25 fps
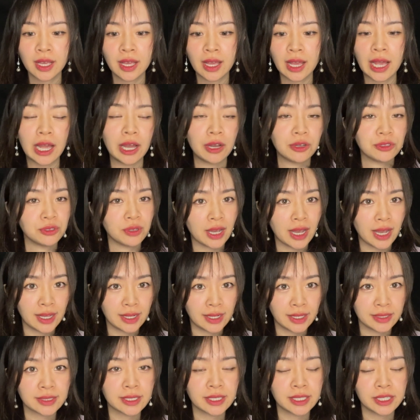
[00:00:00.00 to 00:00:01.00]
how to
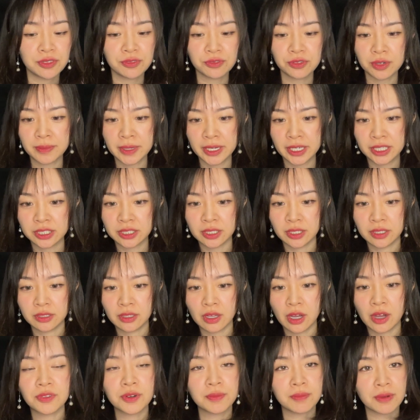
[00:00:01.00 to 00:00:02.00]
highlight key information
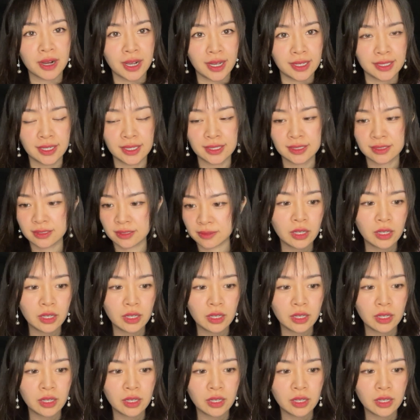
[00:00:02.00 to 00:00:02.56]
of a product.